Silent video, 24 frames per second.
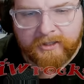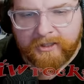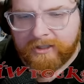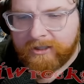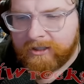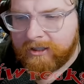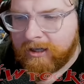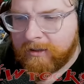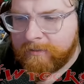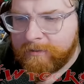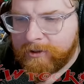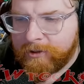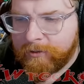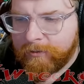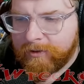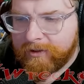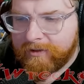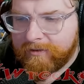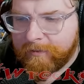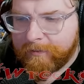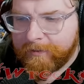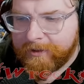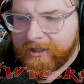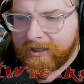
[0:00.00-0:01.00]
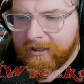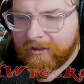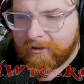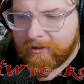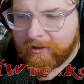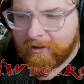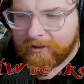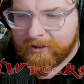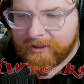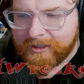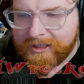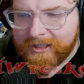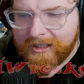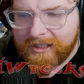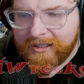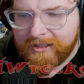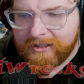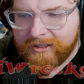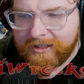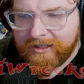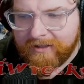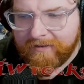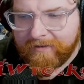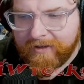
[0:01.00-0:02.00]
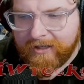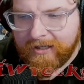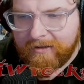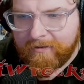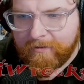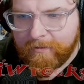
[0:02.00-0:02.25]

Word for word: This comes to us from a channel called DTV.